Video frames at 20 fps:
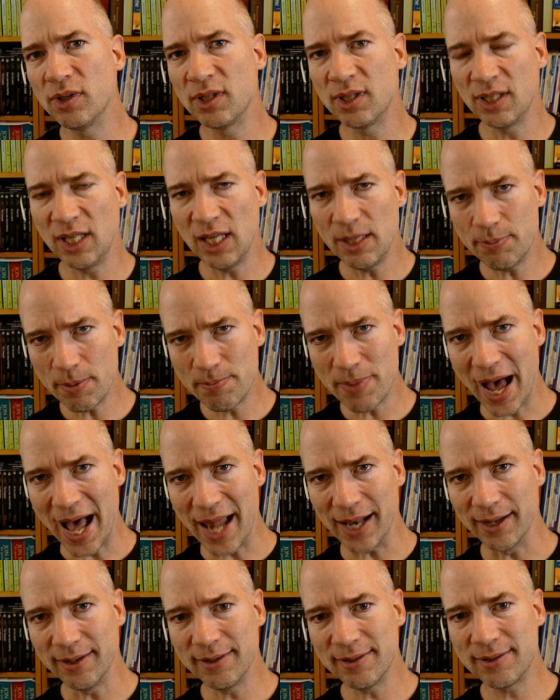keep a
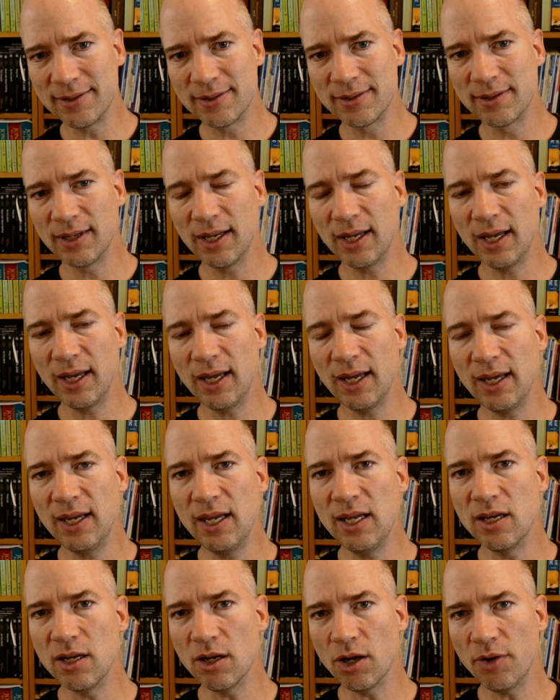balance
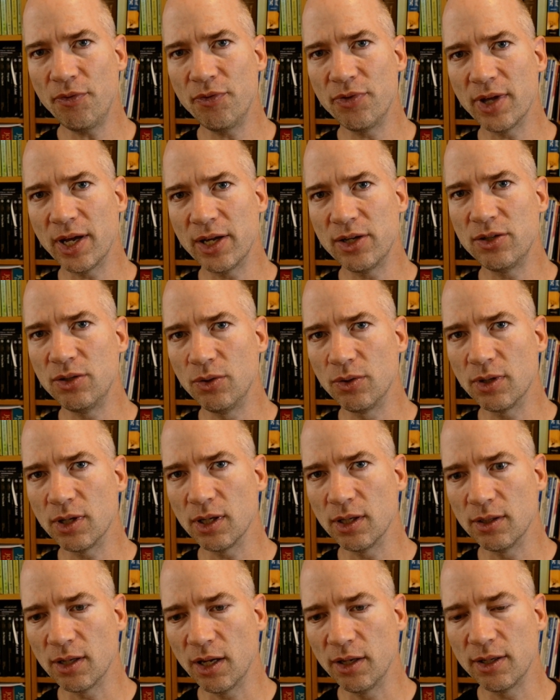enough that you
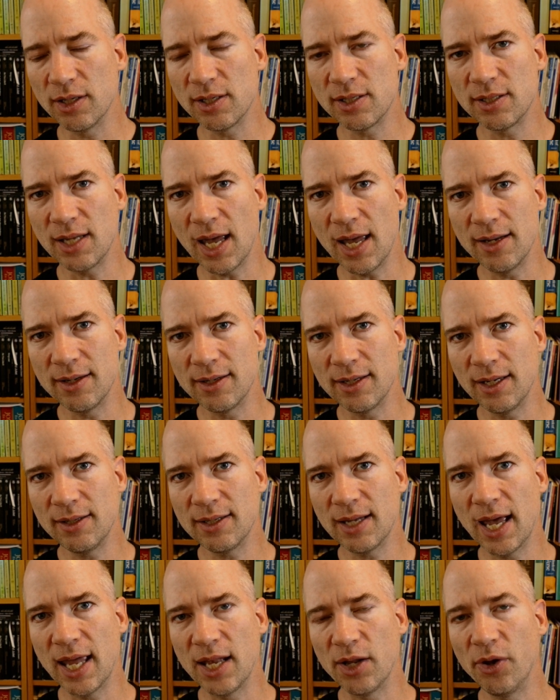can understand it,
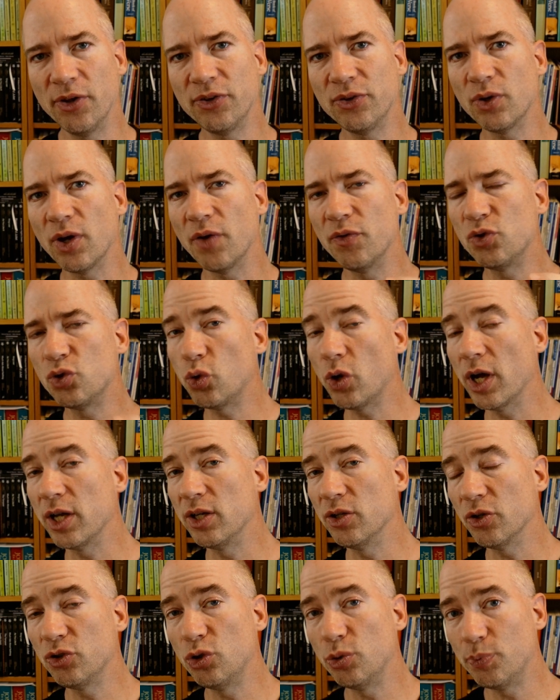and also I've tried
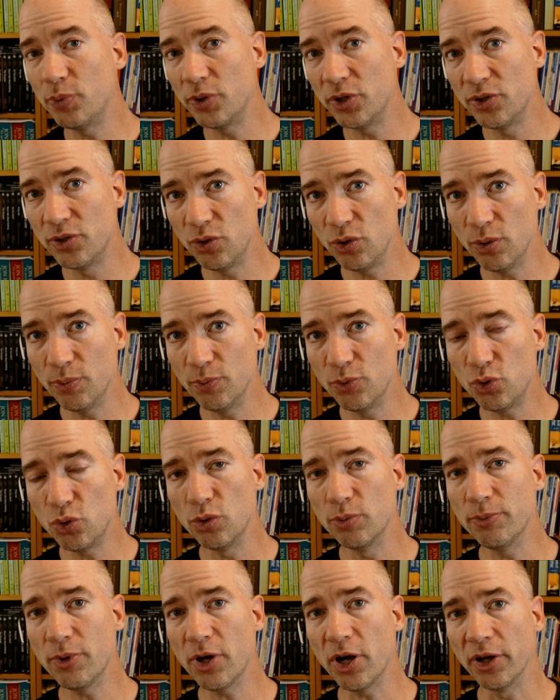not to presume too
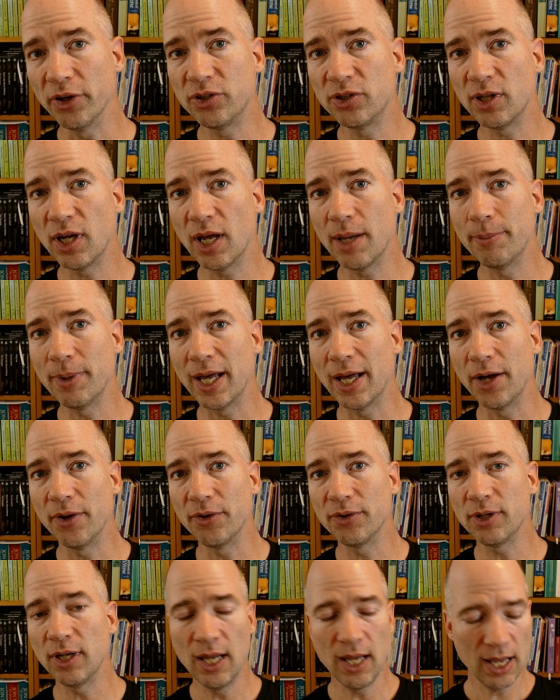much
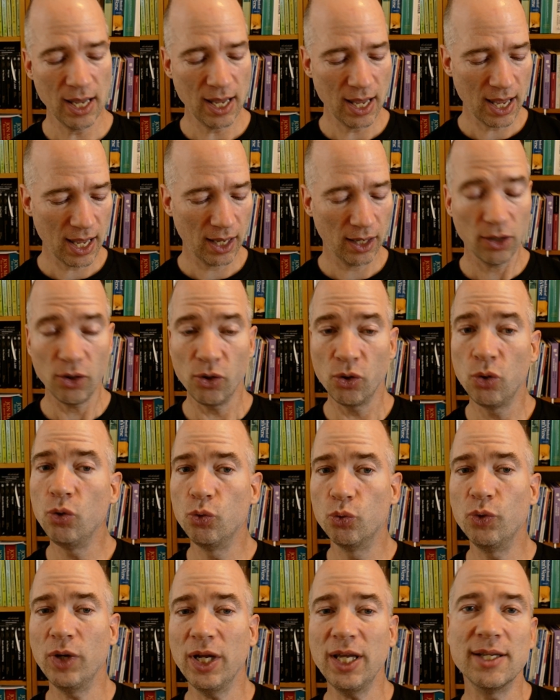about who
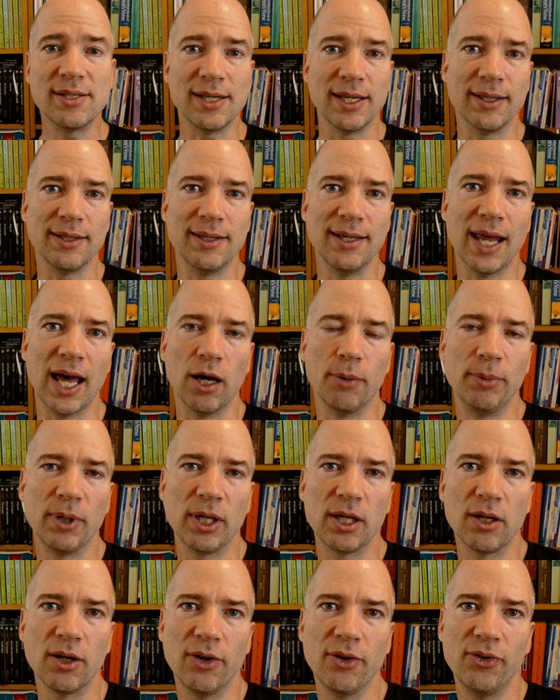reads it now,
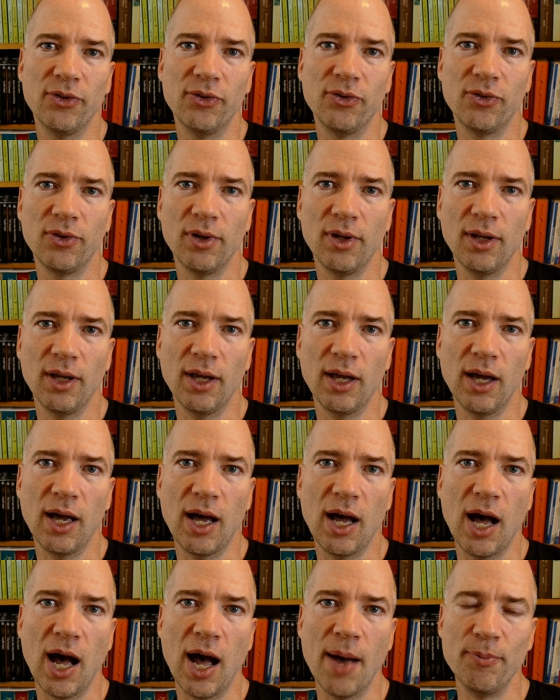because
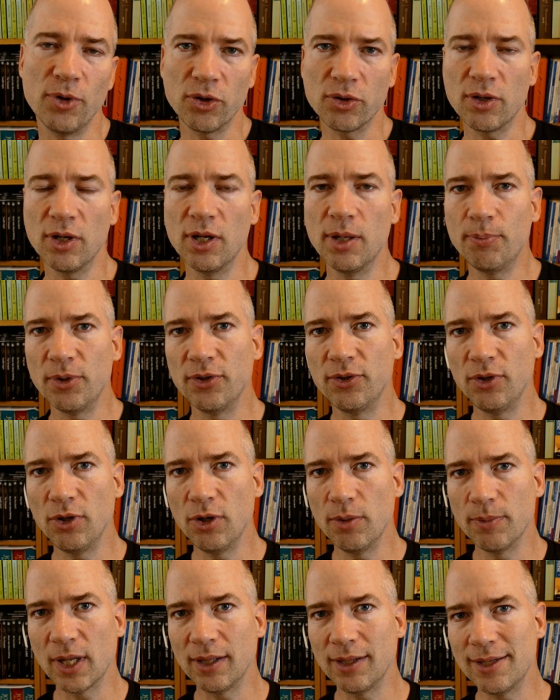I'm not going to
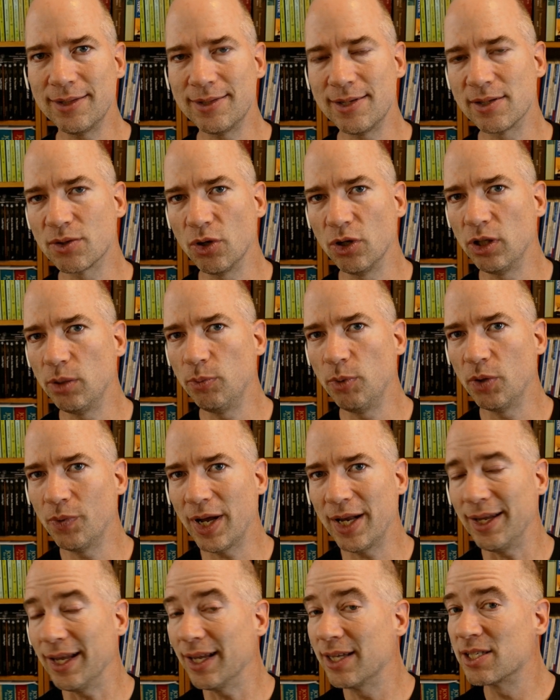presume that this is going to be
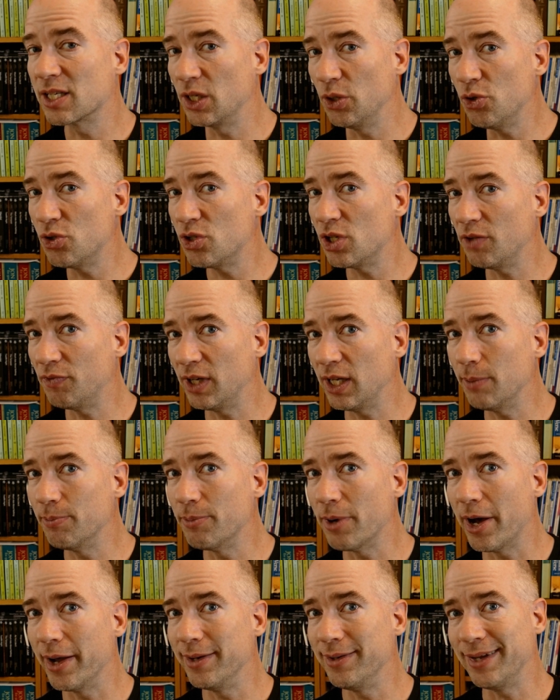read exclusively
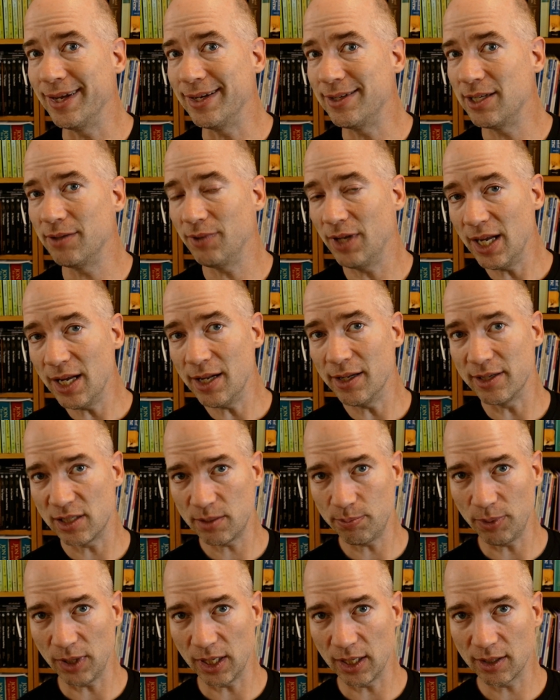by native English
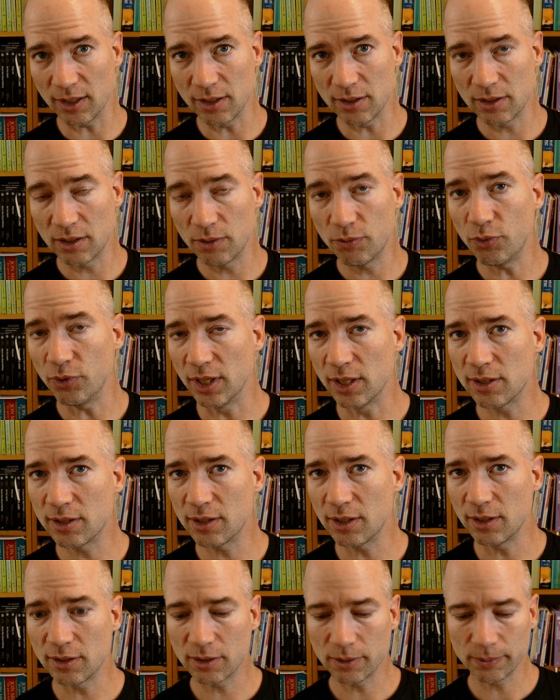speakers, for
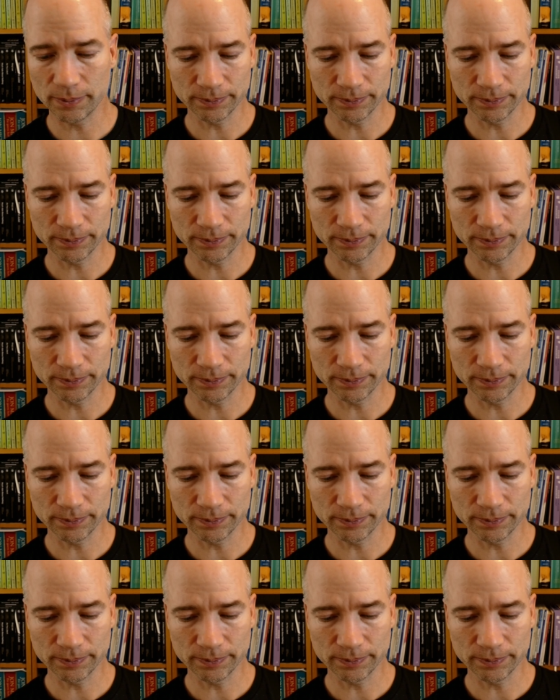instance.